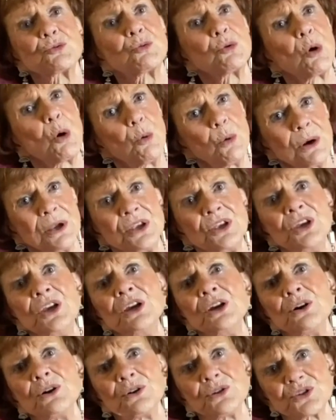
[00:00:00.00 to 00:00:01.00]
growing
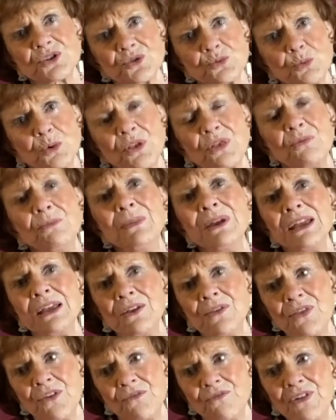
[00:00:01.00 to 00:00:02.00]
years with me
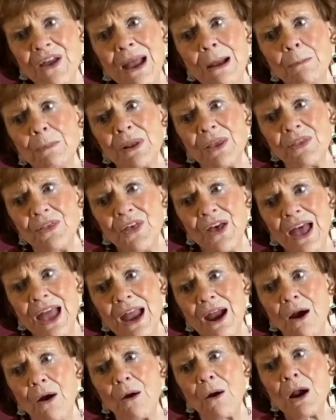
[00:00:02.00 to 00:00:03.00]
and the family
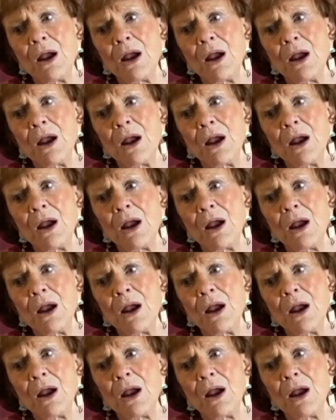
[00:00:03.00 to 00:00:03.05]
there.